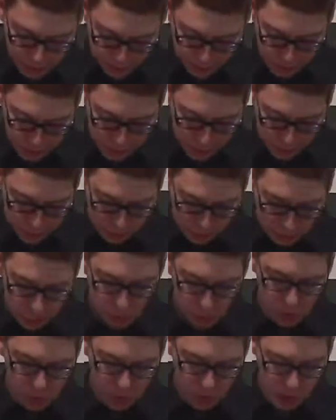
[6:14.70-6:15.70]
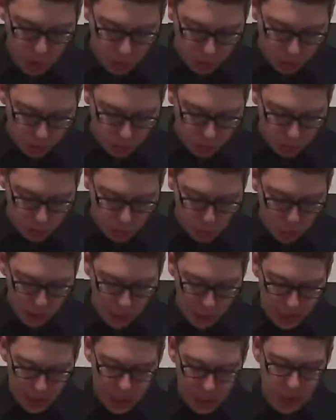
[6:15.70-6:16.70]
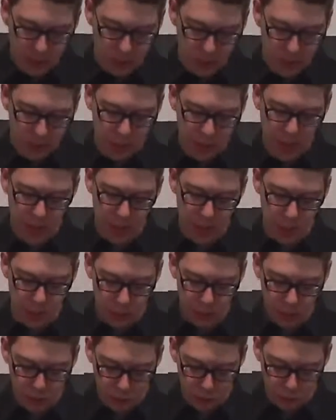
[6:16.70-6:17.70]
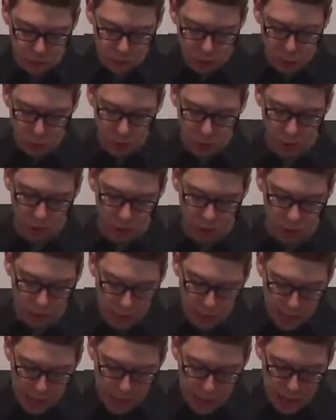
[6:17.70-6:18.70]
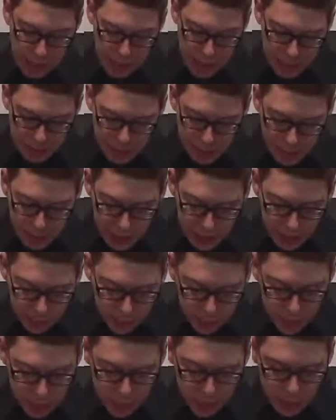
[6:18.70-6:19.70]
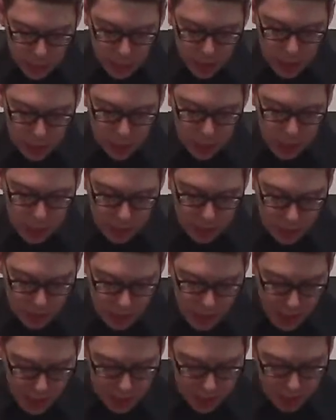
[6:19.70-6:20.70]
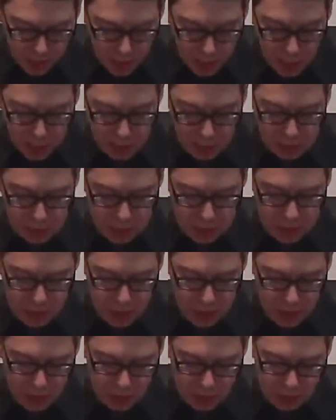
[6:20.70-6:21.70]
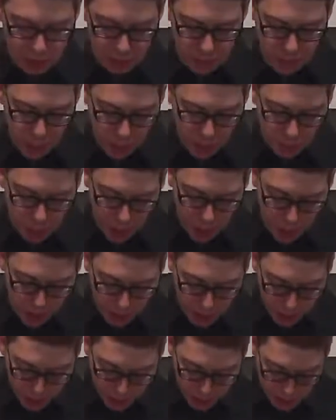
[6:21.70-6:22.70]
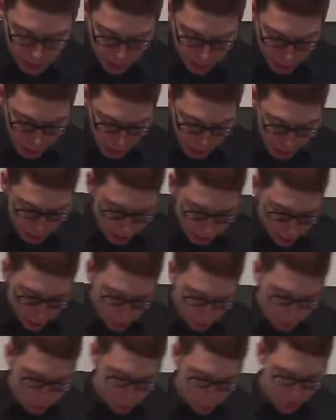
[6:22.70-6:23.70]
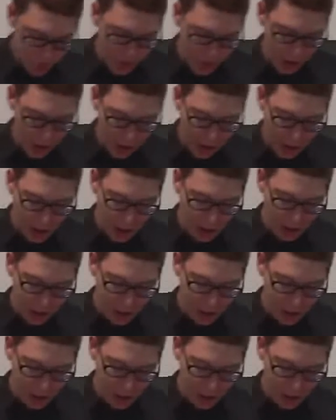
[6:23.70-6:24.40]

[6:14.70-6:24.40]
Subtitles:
there had fallen 120,000 men who drew the sword. And Gideon went up by the way of the tent dwellers east of Nobah and Jogbehah,